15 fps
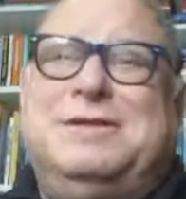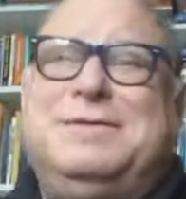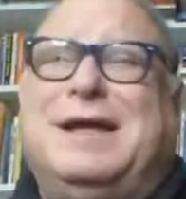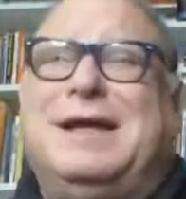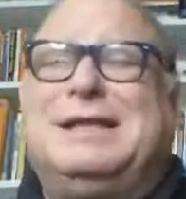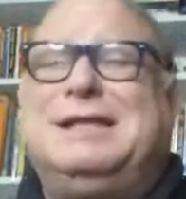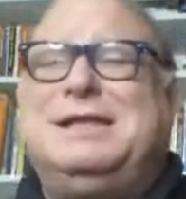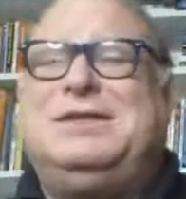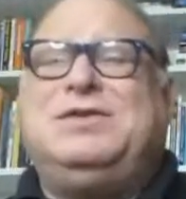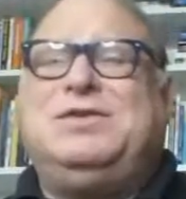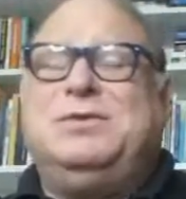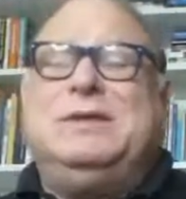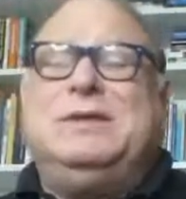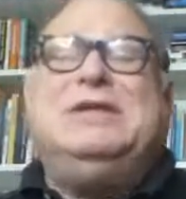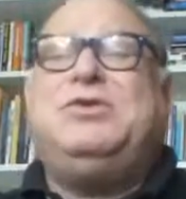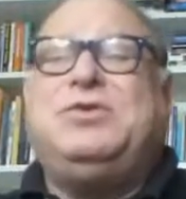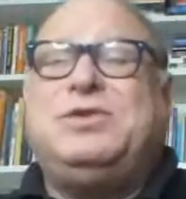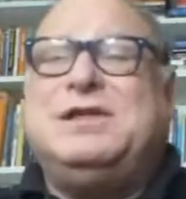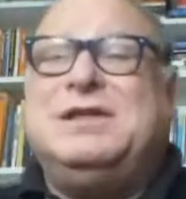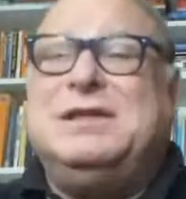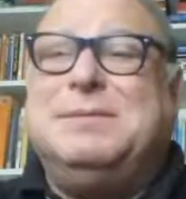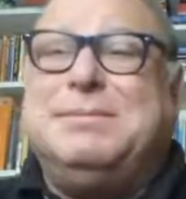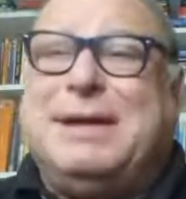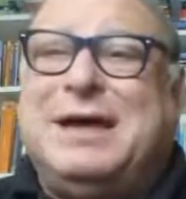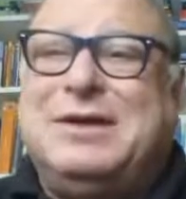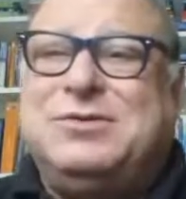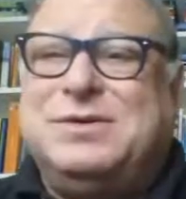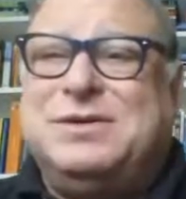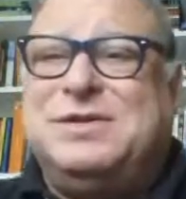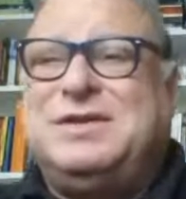that leads to interesting
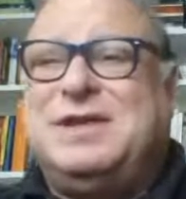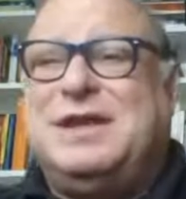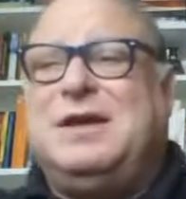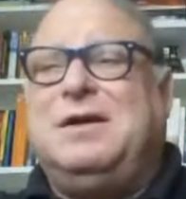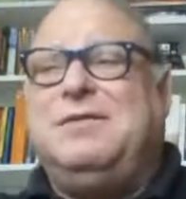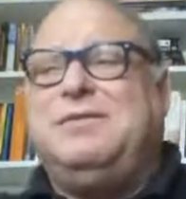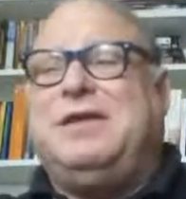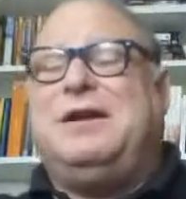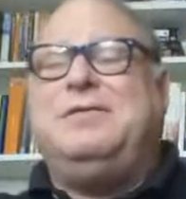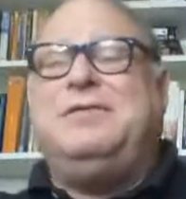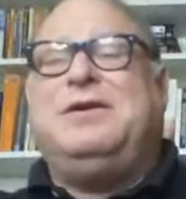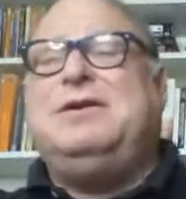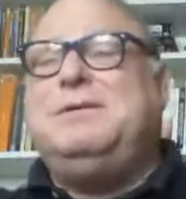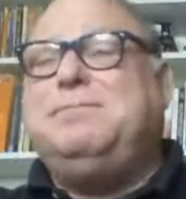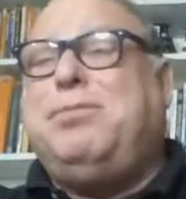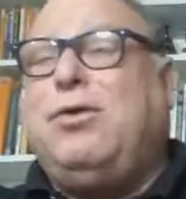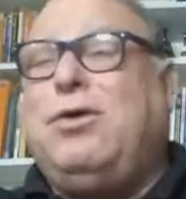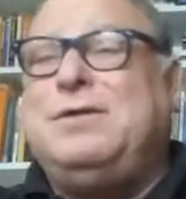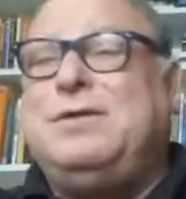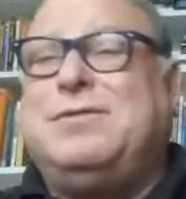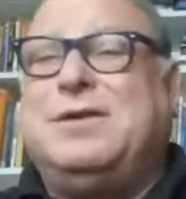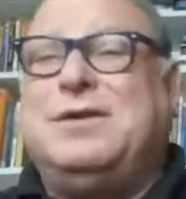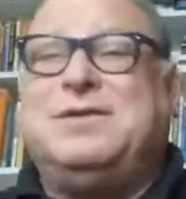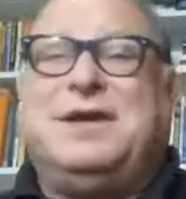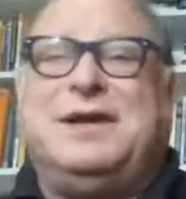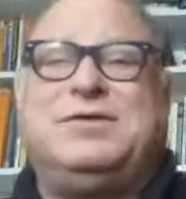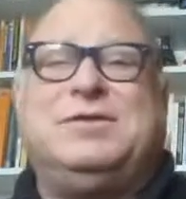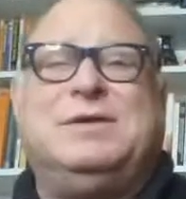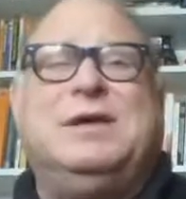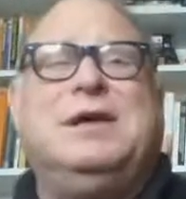boundaries that are very important for us,
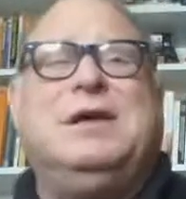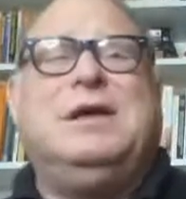actually.